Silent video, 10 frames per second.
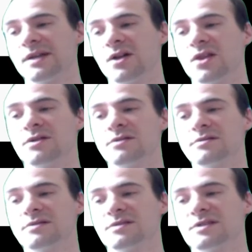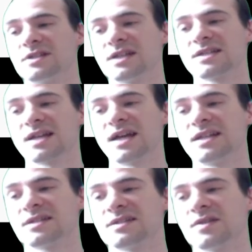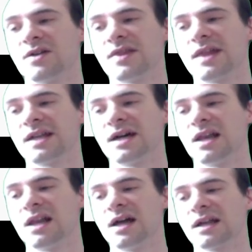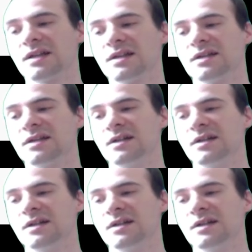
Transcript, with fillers: Although 6-8 is not that unlikely.